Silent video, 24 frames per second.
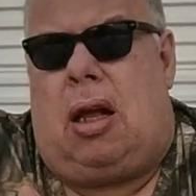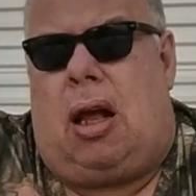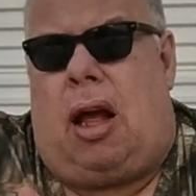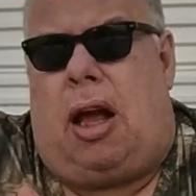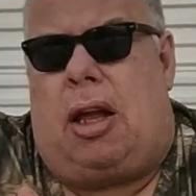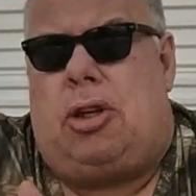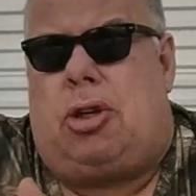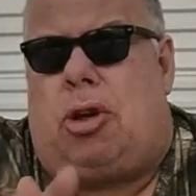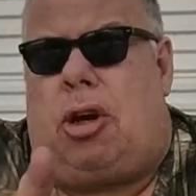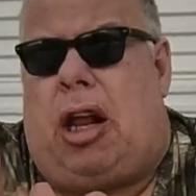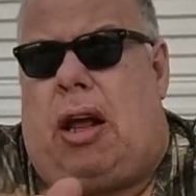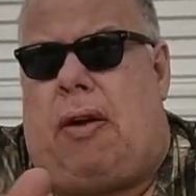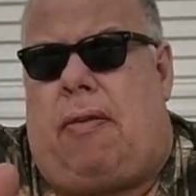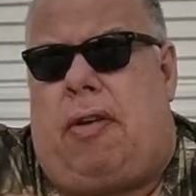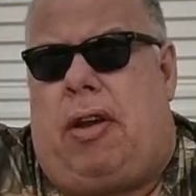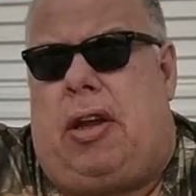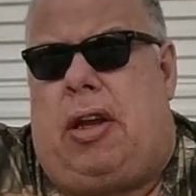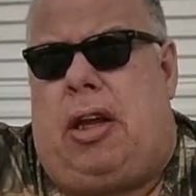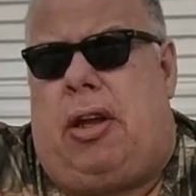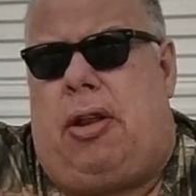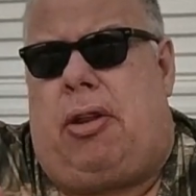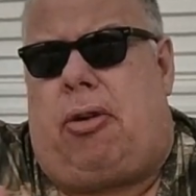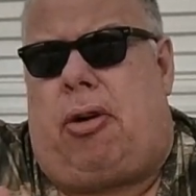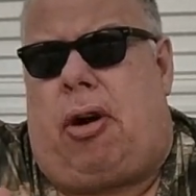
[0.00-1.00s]
I usually have
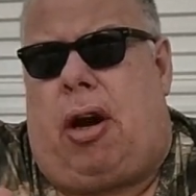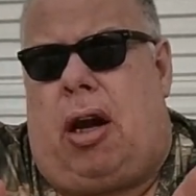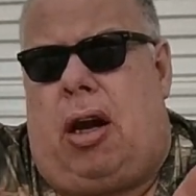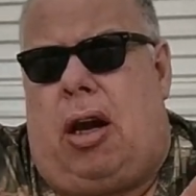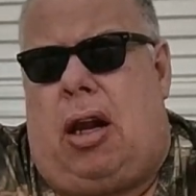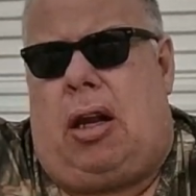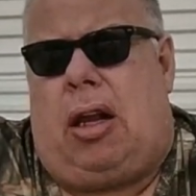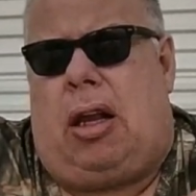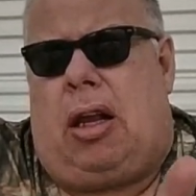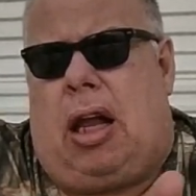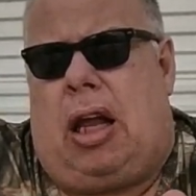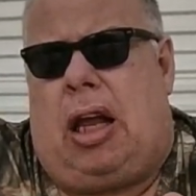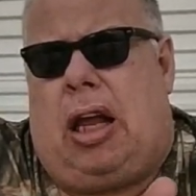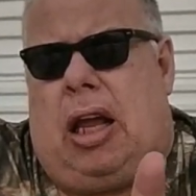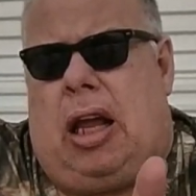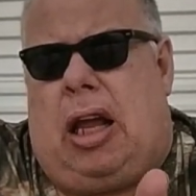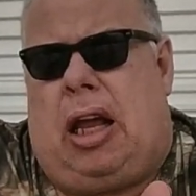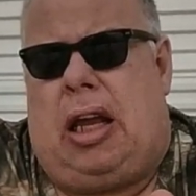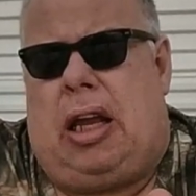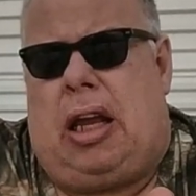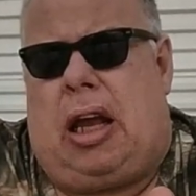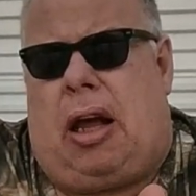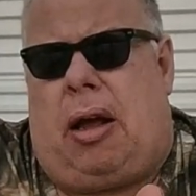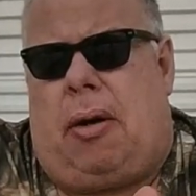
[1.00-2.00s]
either a
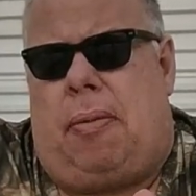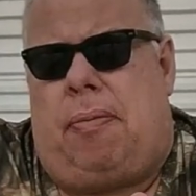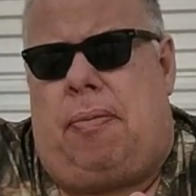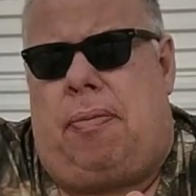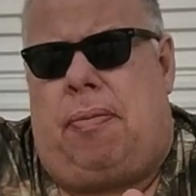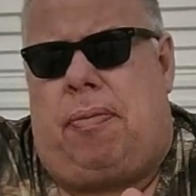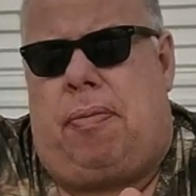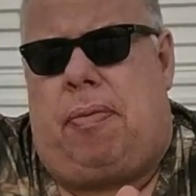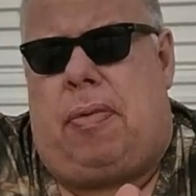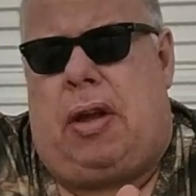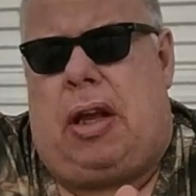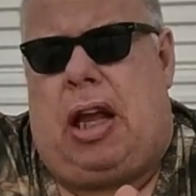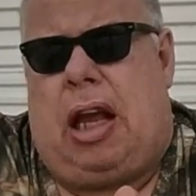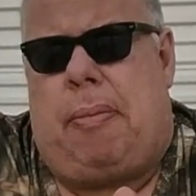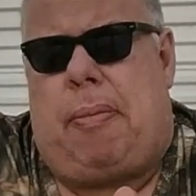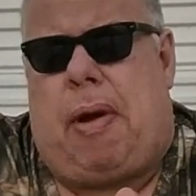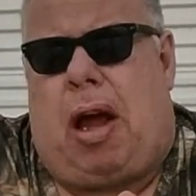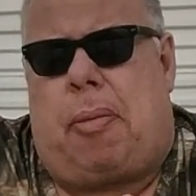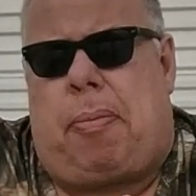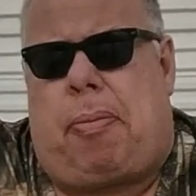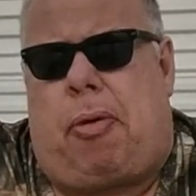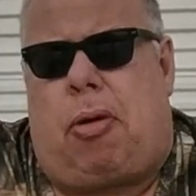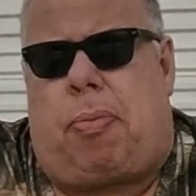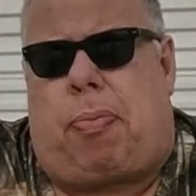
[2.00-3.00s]

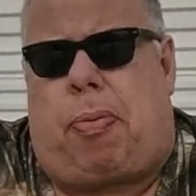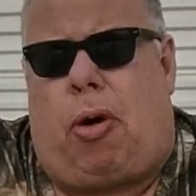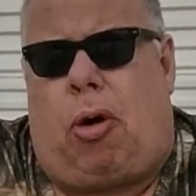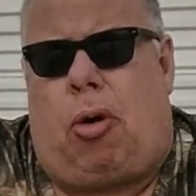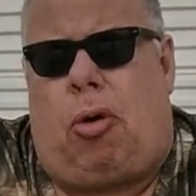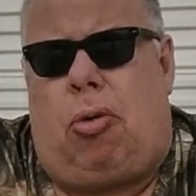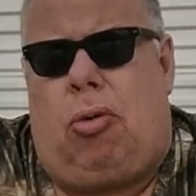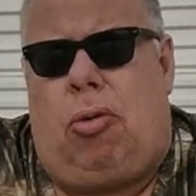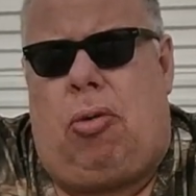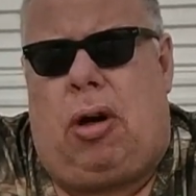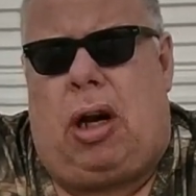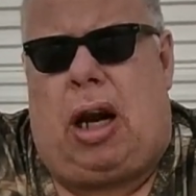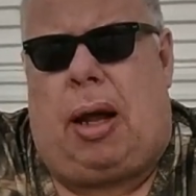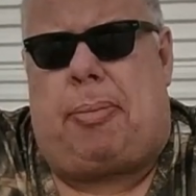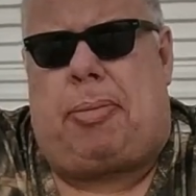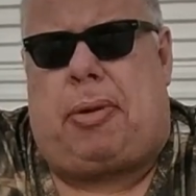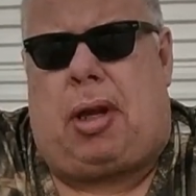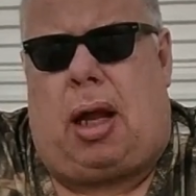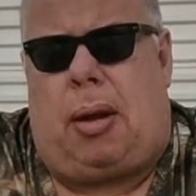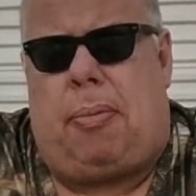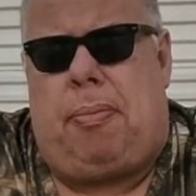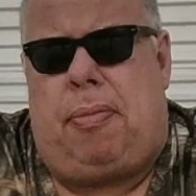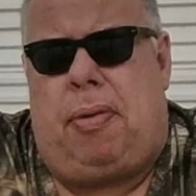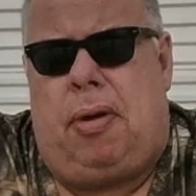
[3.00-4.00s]
MacBook Pro
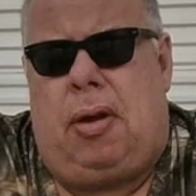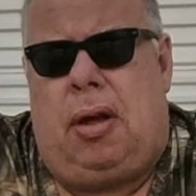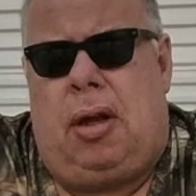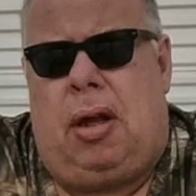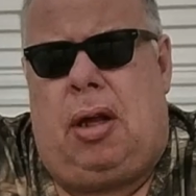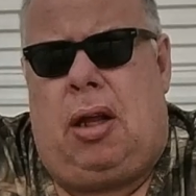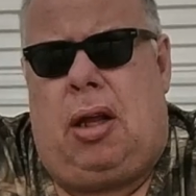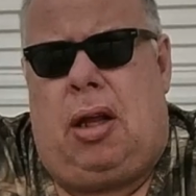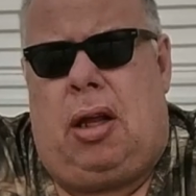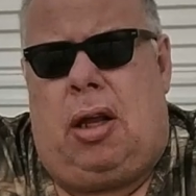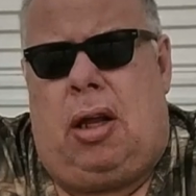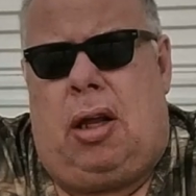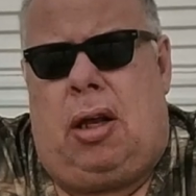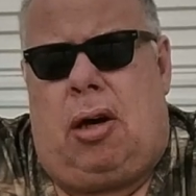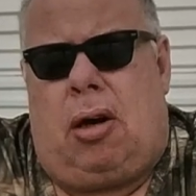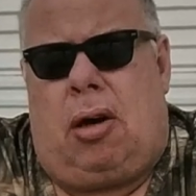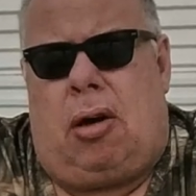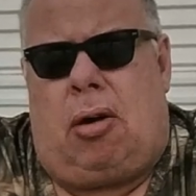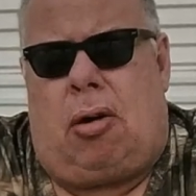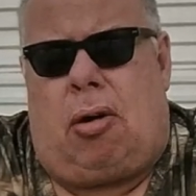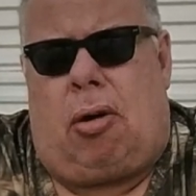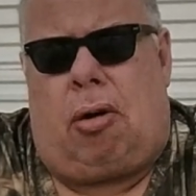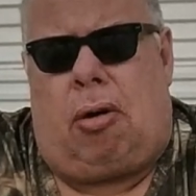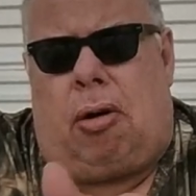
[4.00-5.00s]
laptop
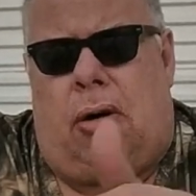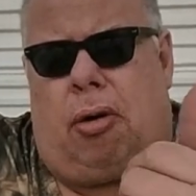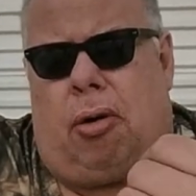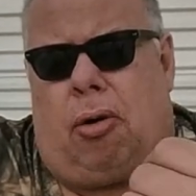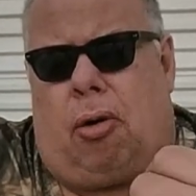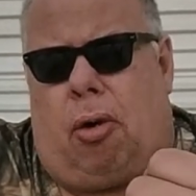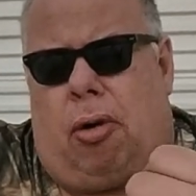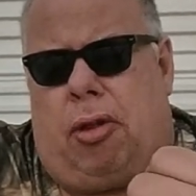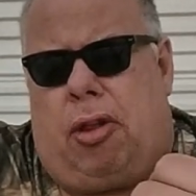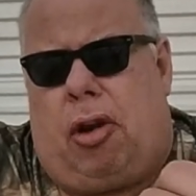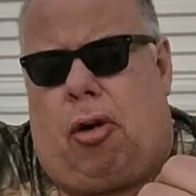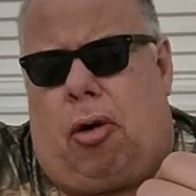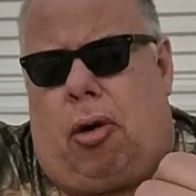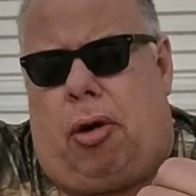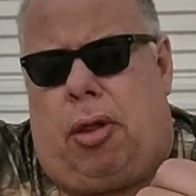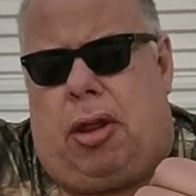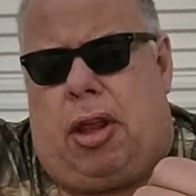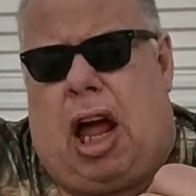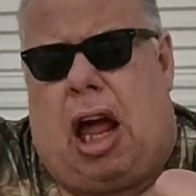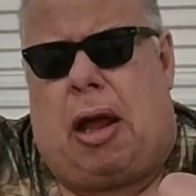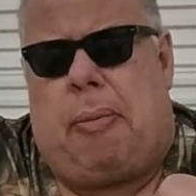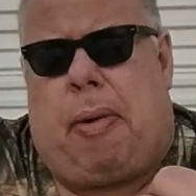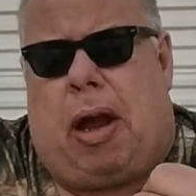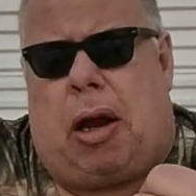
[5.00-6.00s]
or
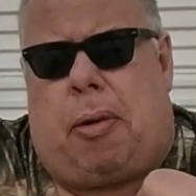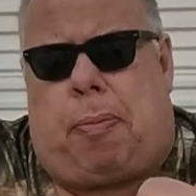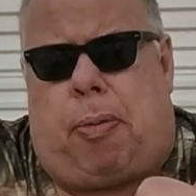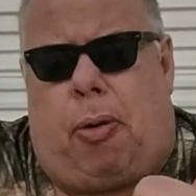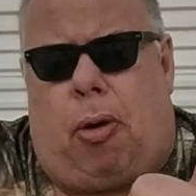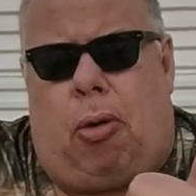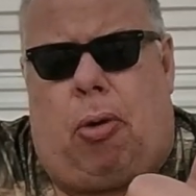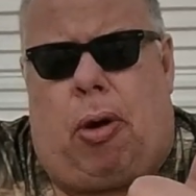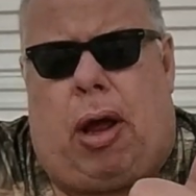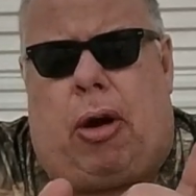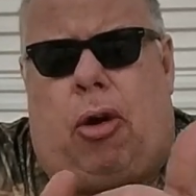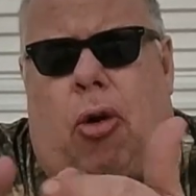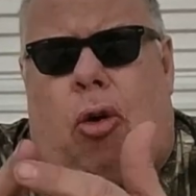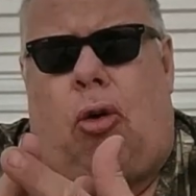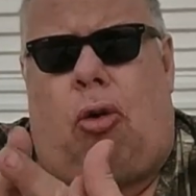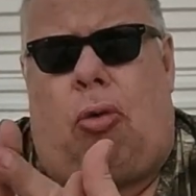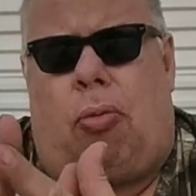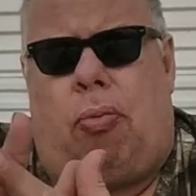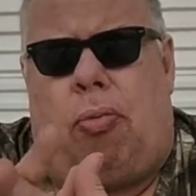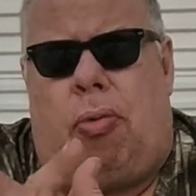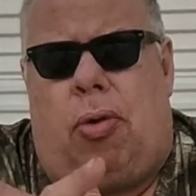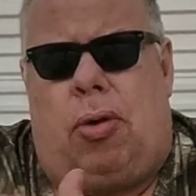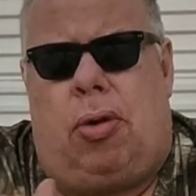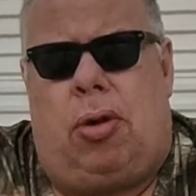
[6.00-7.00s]
the iMac Pro at
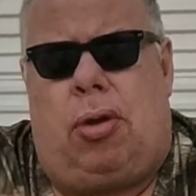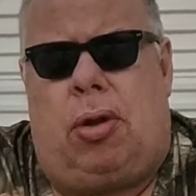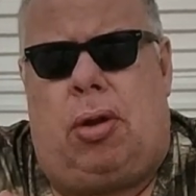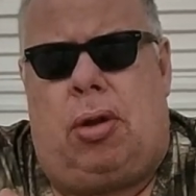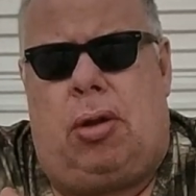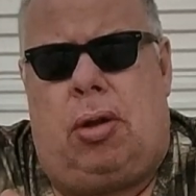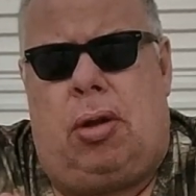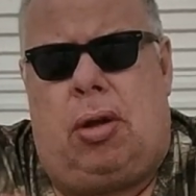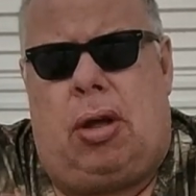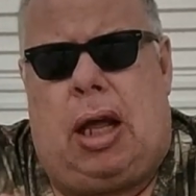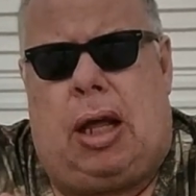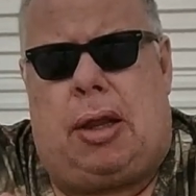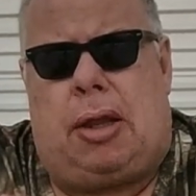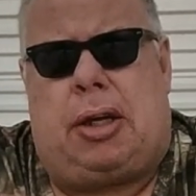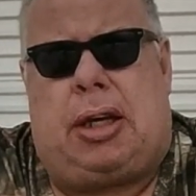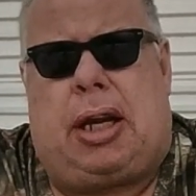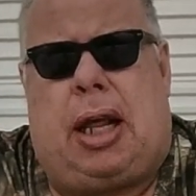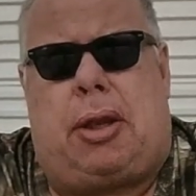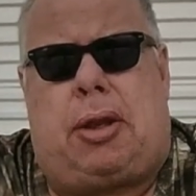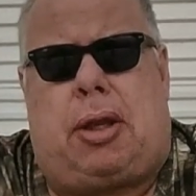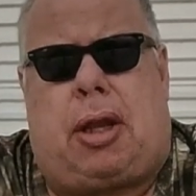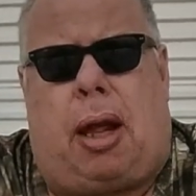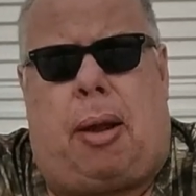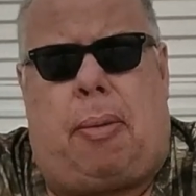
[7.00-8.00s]
home as a
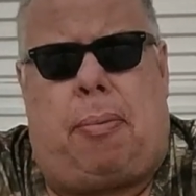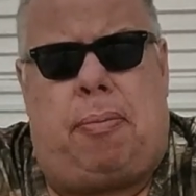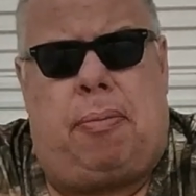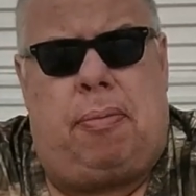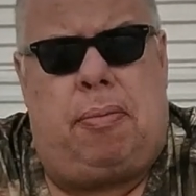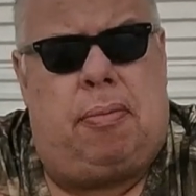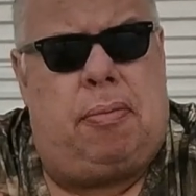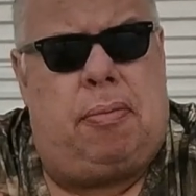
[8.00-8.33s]
desktop.